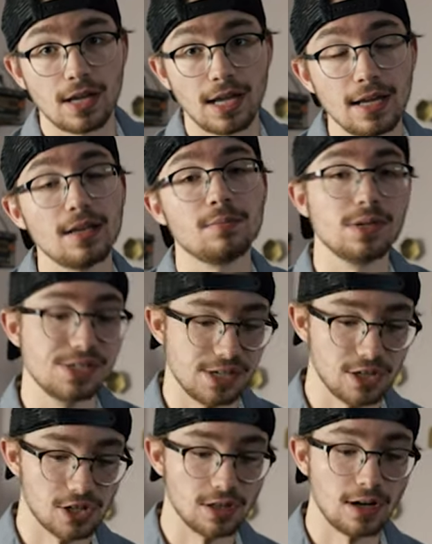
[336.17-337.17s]
hitting
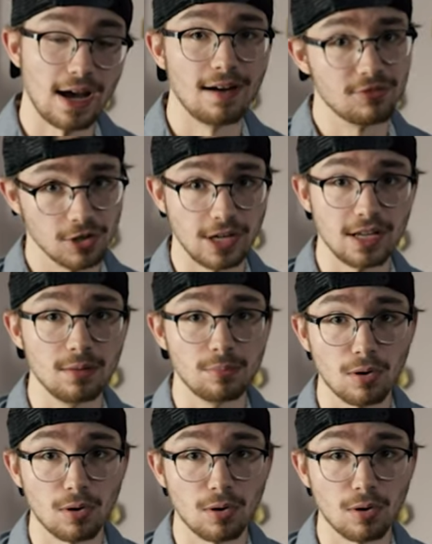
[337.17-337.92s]
position after he hit a